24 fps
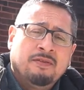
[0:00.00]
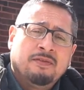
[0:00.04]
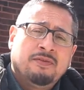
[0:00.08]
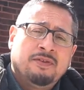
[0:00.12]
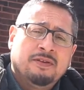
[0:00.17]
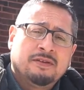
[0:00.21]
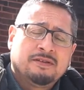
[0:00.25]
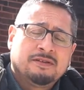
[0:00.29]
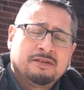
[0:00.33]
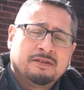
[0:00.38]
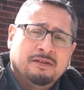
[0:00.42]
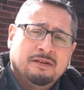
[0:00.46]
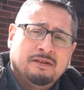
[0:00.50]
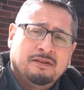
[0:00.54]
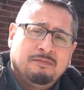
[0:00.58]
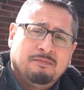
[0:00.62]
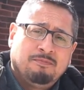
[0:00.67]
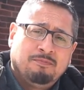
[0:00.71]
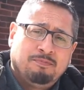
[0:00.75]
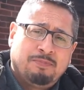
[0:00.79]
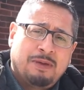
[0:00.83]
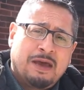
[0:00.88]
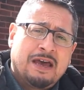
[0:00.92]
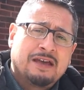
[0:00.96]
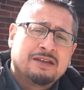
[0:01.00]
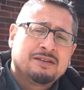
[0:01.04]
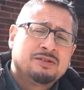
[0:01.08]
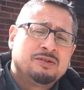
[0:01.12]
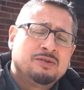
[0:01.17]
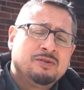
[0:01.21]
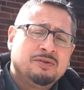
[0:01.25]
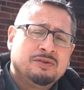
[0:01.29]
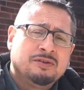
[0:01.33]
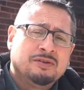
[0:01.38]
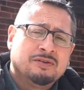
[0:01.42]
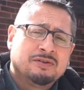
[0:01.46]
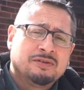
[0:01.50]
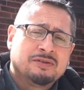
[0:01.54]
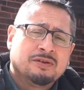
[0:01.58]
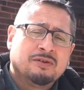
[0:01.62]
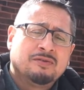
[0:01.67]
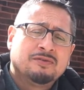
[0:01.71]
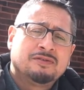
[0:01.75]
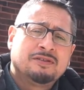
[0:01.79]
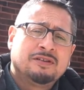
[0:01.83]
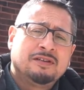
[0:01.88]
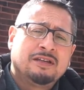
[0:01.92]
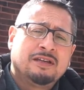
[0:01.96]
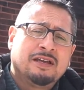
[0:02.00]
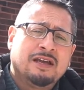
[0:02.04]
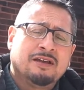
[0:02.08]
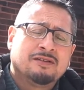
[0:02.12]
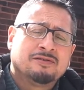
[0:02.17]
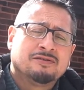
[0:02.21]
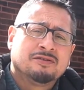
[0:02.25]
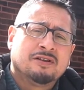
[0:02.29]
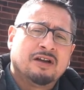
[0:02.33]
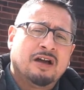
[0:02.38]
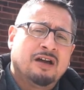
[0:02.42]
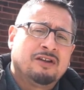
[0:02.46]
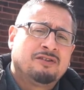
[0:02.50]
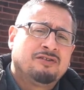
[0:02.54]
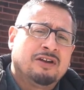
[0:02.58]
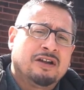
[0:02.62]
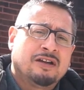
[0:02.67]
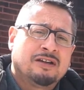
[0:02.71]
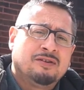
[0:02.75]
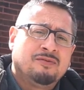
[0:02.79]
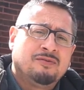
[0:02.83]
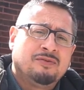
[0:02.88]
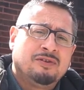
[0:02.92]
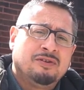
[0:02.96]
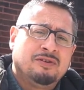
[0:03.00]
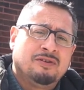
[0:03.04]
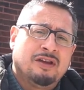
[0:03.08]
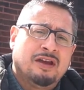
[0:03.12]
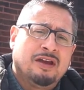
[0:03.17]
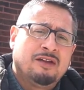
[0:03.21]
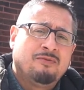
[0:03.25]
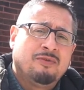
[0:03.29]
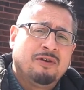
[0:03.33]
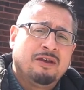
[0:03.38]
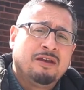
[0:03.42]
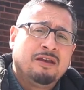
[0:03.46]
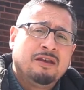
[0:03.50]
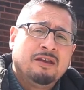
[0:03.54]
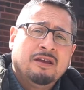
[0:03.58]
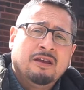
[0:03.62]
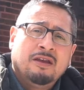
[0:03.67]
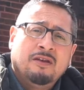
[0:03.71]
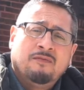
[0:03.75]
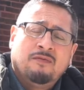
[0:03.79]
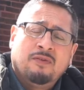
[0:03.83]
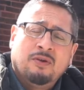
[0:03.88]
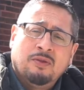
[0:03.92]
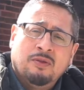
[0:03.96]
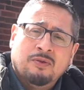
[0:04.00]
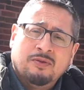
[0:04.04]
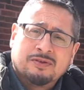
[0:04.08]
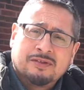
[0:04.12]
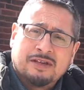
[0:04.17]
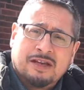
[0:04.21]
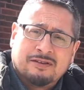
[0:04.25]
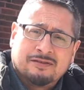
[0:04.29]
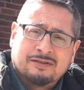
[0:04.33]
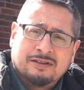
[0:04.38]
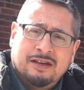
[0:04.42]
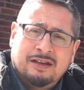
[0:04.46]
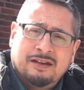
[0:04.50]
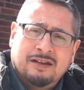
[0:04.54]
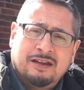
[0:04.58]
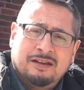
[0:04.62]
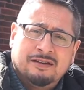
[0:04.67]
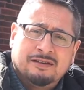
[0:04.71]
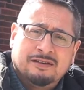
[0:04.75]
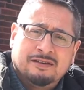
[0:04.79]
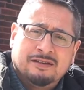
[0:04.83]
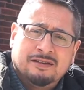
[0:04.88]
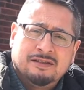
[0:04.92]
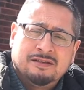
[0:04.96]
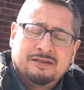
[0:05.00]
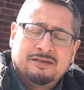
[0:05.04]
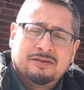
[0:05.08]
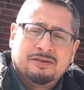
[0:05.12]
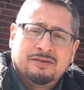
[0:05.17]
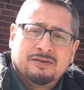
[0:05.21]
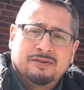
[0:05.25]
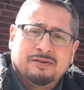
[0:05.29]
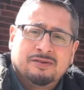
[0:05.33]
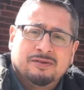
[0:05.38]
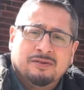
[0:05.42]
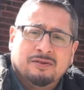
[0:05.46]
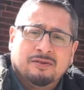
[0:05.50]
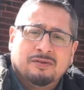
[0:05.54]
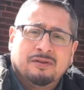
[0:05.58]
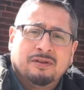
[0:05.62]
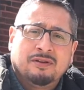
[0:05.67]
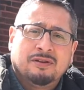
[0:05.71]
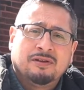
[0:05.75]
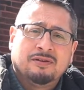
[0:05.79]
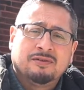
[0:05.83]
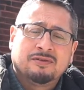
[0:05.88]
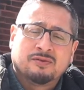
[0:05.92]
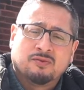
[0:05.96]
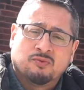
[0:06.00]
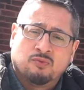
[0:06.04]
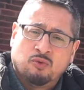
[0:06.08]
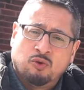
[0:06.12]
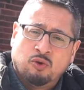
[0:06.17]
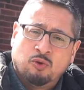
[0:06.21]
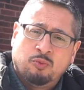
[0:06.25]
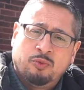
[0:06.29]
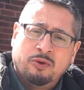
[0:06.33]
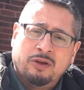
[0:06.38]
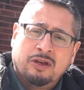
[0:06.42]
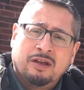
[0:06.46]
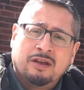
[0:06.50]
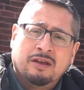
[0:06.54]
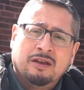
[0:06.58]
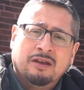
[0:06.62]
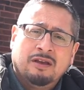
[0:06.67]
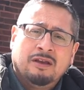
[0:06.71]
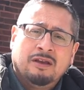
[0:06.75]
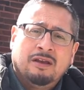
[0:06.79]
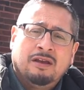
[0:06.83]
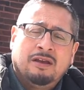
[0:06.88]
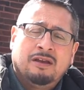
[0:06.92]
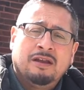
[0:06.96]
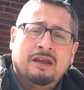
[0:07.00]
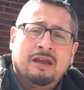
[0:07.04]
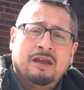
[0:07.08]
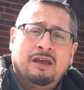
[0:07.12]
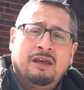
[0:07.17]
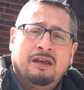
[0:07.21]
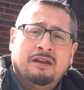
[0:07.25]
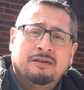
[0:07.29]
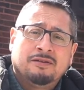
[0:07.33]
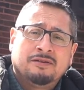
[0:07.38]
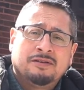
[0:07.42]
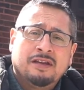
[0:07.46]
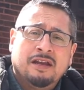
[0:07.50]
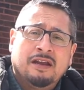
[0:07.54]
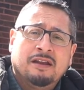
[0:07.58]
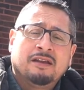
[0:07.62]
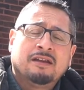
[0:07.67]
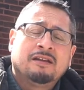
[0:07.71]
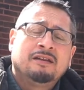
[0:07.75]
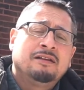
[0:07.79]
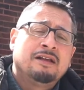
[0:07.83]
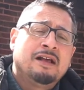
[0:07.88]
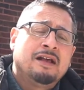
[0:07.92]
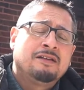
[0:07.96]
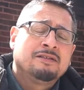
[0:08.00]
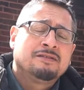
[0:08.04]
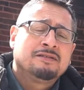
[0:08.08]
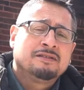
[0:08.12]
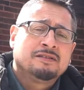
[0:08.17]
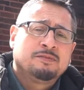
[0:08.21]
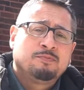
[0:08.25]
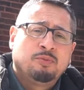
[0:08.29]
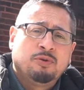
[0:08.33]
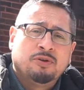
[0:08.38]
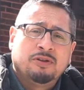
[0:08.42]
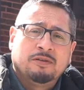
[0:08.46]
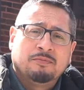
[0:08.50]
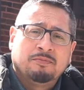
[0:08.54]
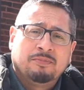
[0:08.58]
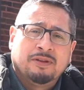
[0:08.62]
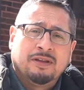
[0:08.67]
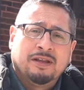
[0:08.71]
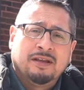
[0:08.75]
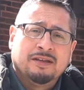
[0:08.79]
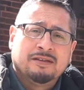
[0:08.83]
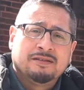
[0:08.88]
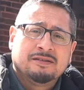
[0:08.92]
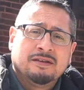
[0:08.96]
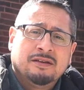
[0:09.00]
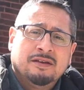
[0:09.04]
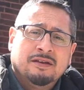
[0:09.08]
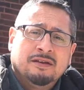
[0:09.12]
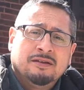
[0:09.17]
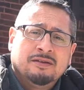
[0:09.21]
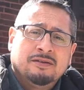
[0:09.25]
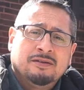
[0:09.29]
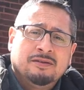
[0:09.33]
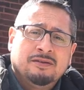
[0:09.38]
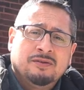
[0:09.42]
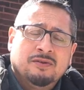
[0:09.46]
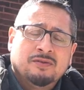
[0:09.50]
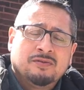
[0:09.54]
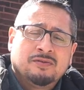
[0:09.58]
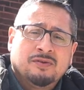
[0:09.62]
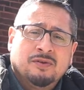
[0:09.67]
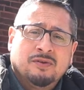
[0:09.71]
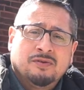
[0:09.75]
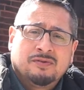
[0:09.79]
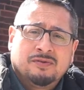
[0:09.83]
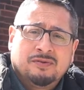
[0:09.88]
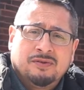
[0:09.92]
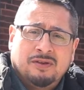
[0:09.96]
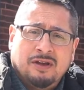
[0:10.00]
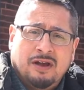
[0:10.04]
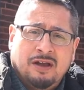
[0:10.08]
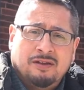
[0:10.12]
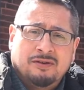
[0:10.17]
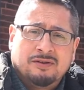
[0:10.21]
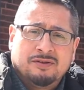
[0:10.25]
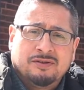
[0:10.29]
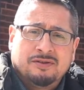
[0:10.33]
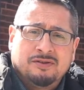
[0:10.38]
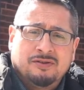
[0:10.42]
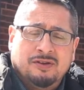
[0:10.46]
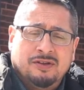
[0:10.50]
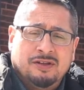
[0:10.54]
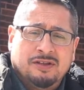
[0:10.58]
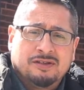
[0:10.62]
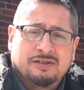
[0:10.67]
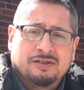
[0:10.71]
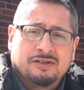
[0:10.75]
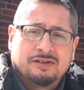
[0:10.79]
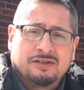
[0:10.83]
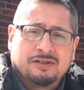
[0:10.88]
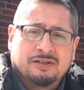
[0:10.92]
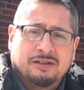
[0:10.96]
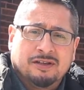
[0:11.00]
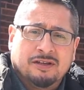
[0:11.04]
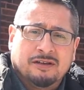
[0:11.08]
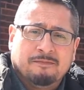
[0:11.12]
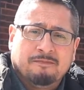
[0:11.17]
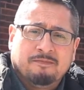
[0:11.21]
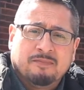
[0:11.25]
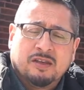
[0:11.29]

This past 2 years ago, City Council contracted with United Way for those outside agencies to assure that there's a rubric and understanding analysis put in place to use those dollars judiciously.